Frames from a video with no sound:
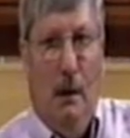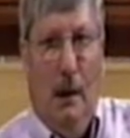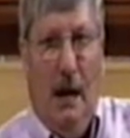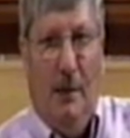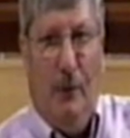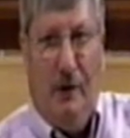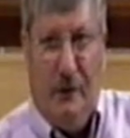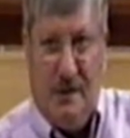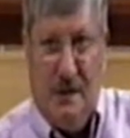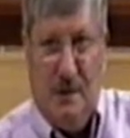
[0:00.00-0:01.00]
I had
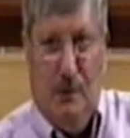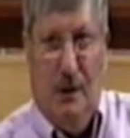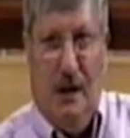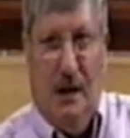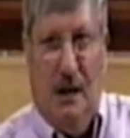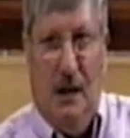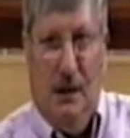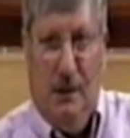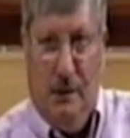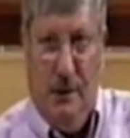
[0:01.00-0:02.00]
breakfast this morning in
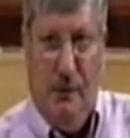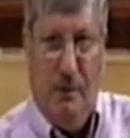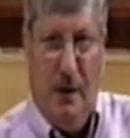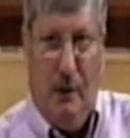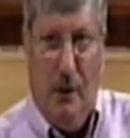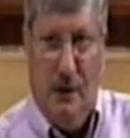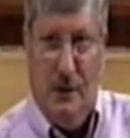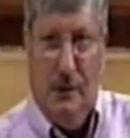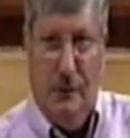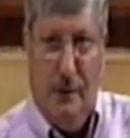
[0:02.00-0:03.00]
Holland with my
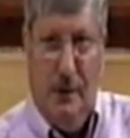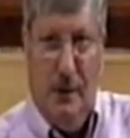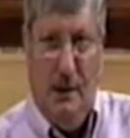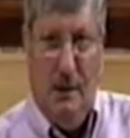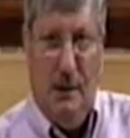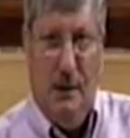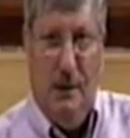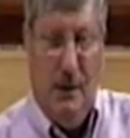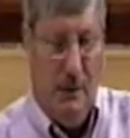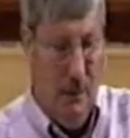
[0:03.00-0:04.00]
grandchildren and their
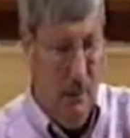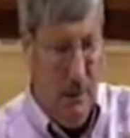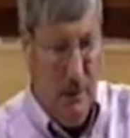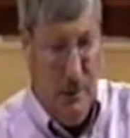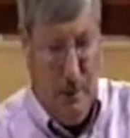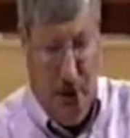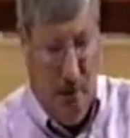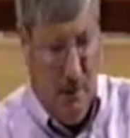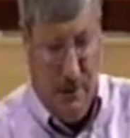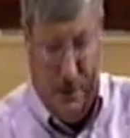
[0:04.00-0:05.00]

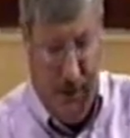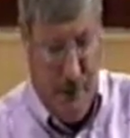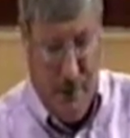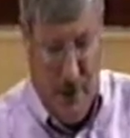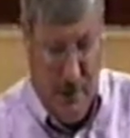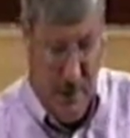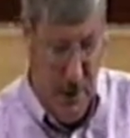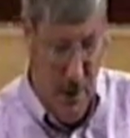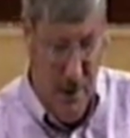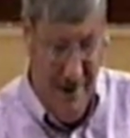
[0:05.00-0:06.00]
parents, whatever their names
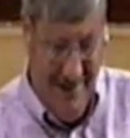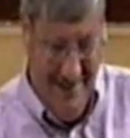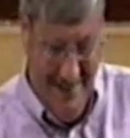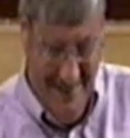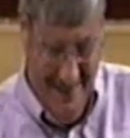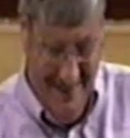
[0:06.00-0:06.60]
are.